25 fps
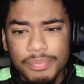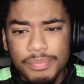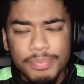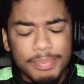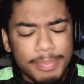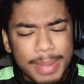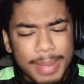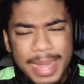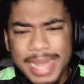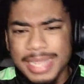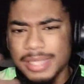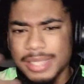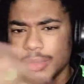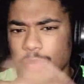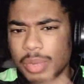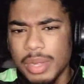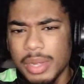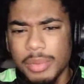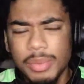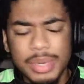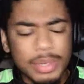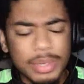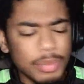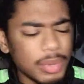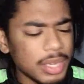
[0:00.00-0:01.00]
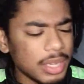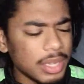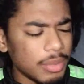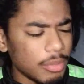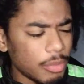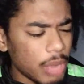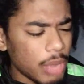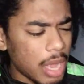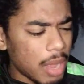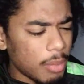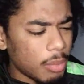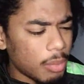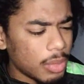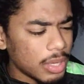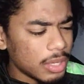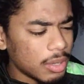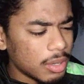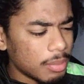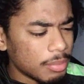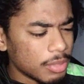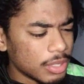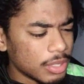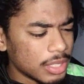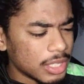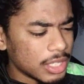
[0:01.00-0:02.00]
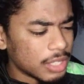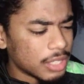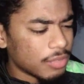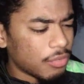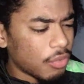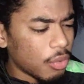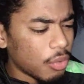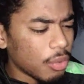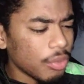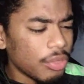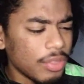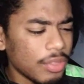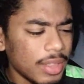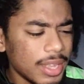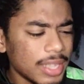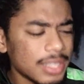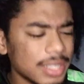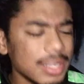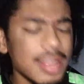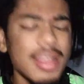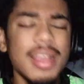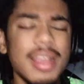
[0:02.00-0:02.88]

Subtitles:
past, what number is this? 4 things?